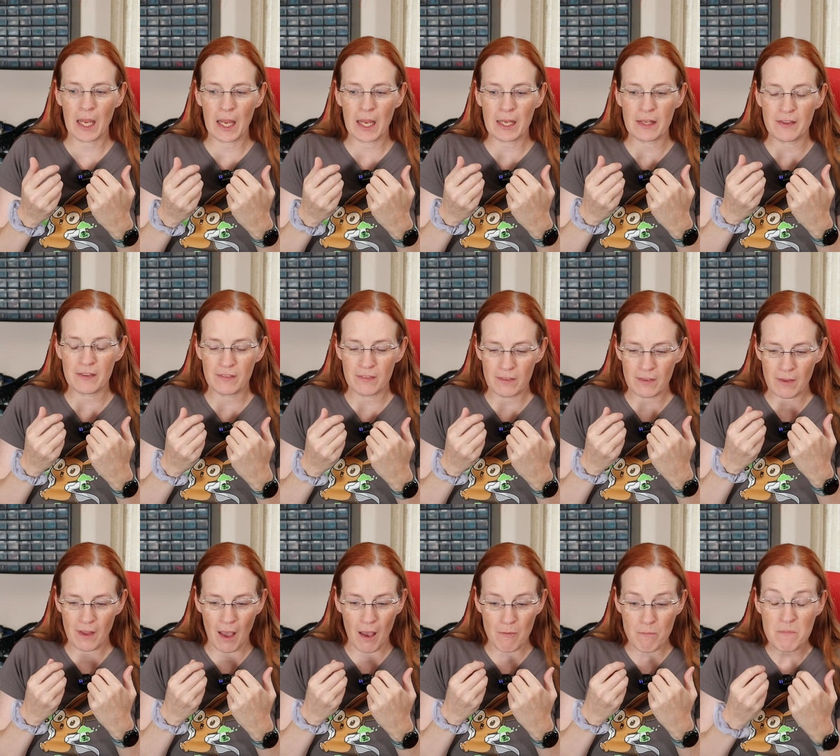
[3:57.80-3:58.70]
in
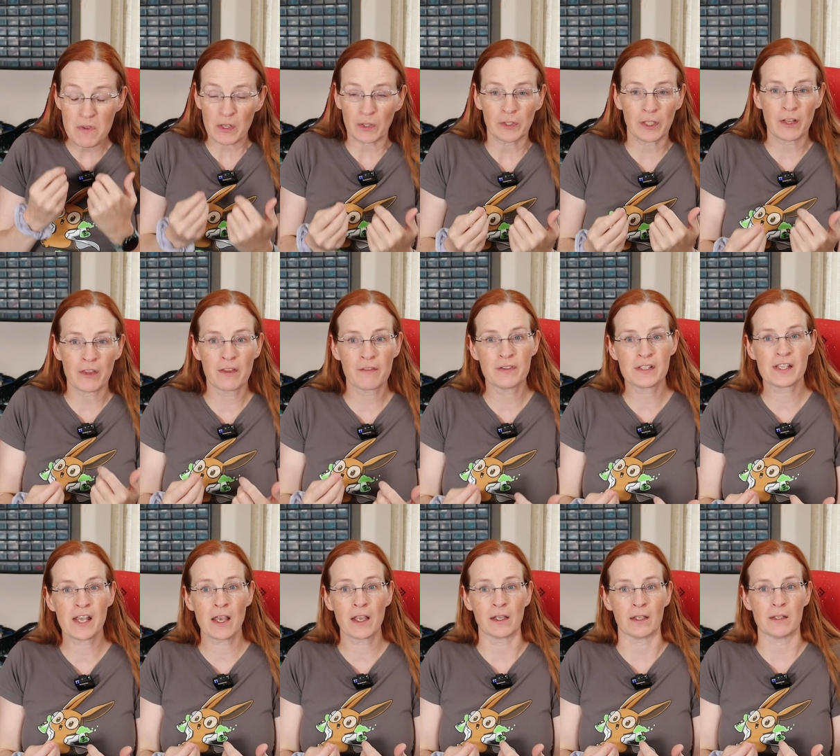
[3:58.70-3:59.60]
1/1,000,000th of a
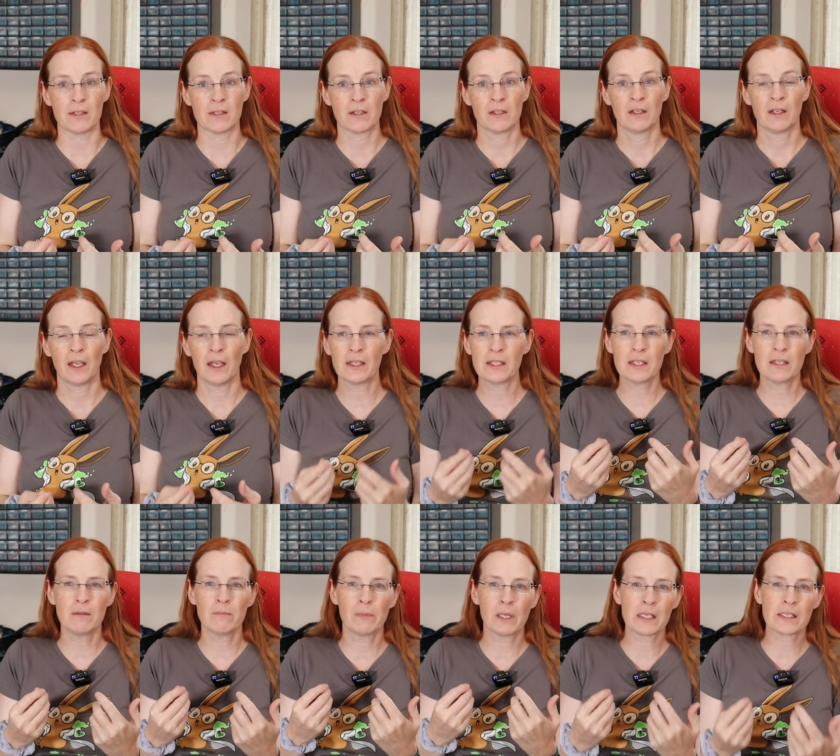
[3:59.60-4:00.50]
second? It
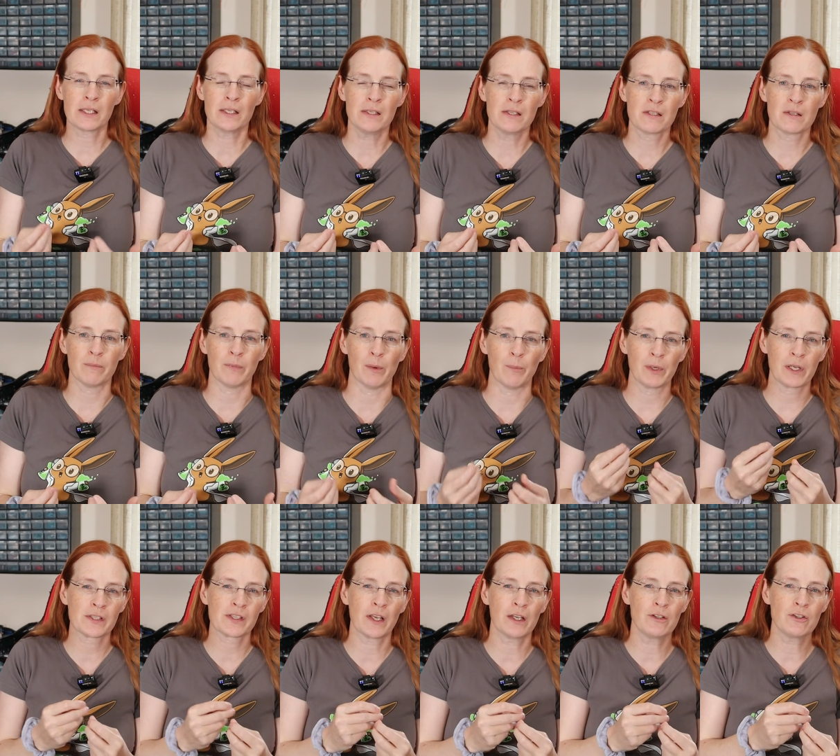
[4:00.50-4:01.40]
didn't make sense to me
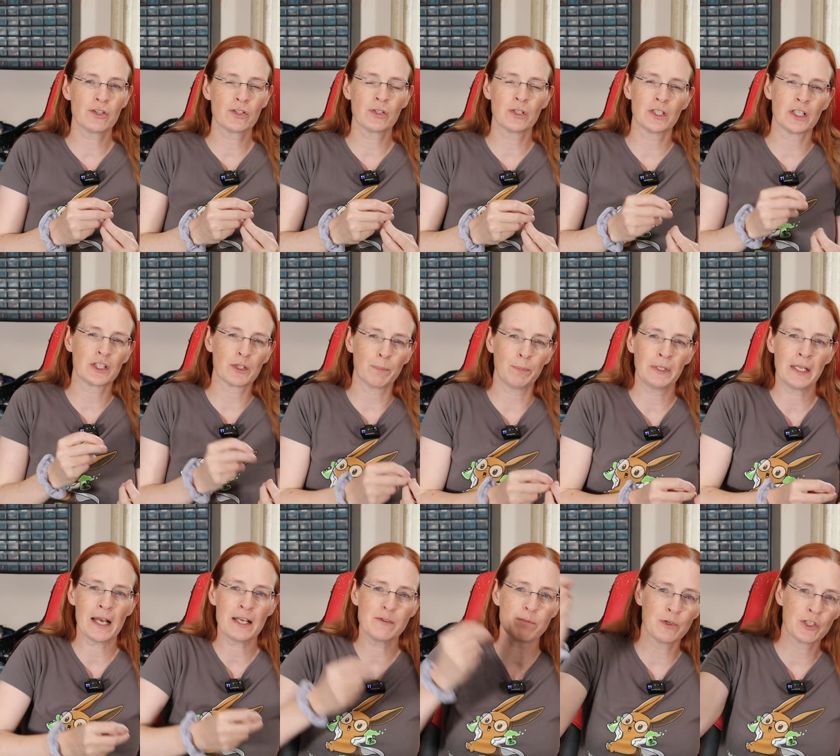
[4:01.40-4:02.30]
because I understood that the
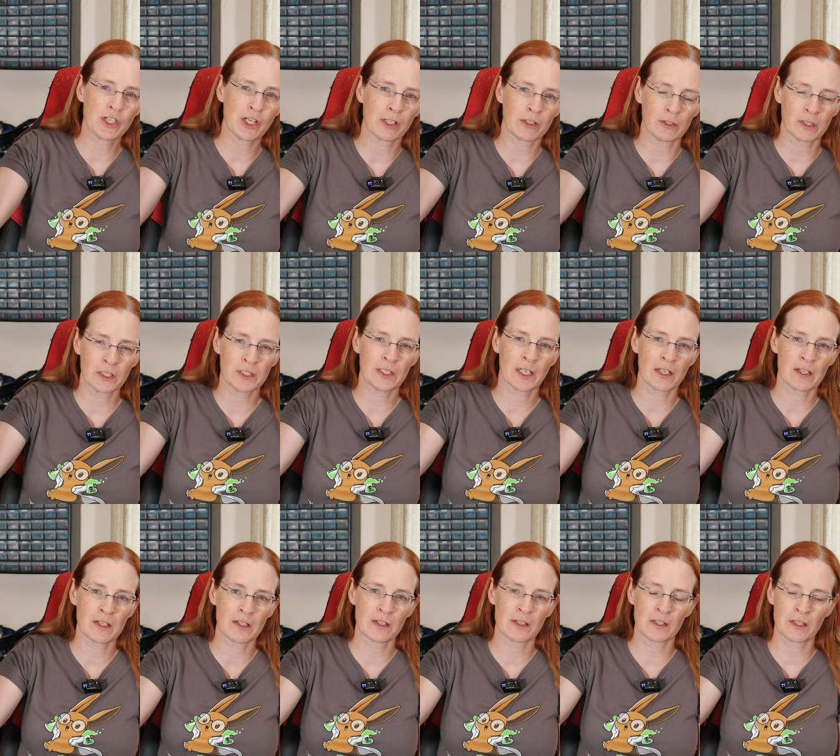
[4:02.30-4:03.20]
plasma channel
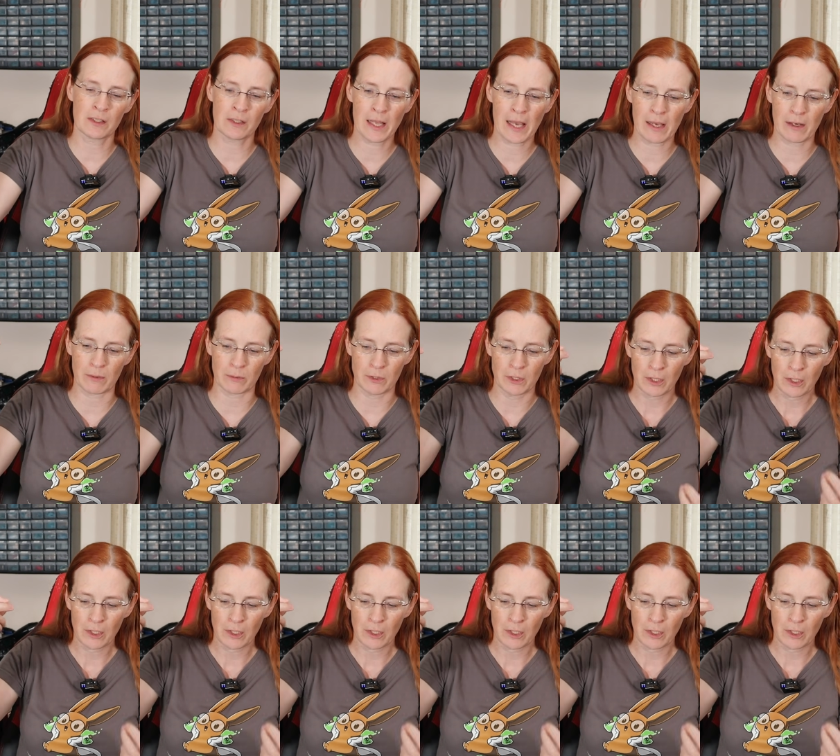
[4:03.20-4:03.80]
connecting to the cloud